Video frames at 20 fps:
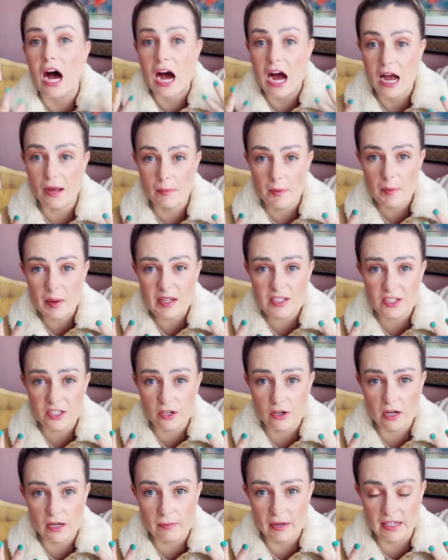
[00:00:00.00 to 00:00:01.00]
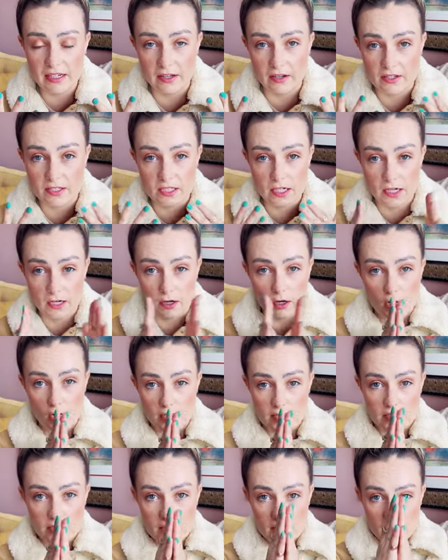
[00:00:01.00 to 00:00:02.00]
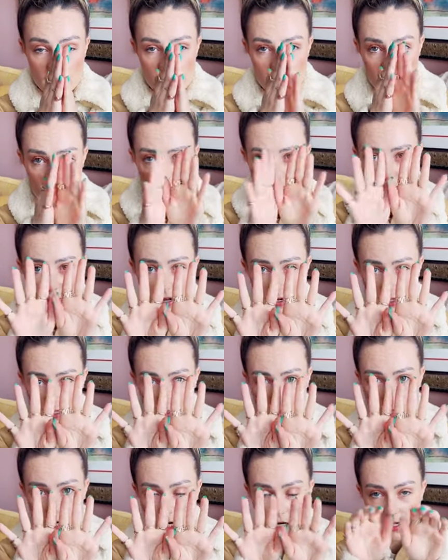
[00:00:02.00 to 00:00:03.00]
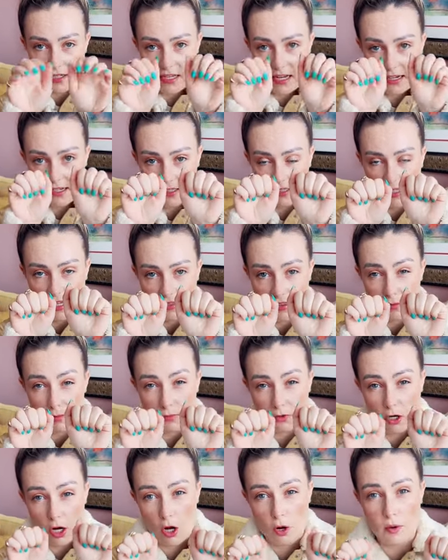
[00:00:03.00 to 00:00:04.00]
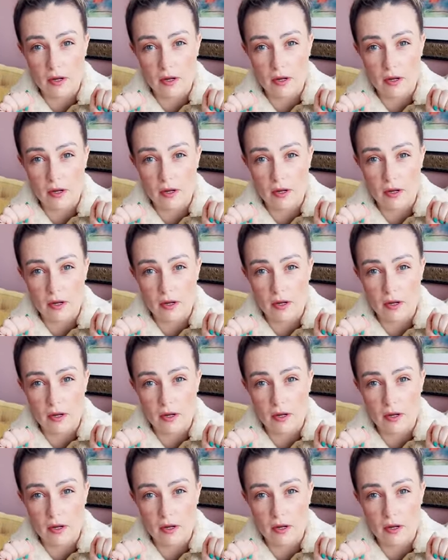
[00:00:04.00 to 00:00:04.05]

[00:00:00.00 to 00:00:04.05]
I'm about to go get my nails done, and honestly, this is about as long as I can let them grow.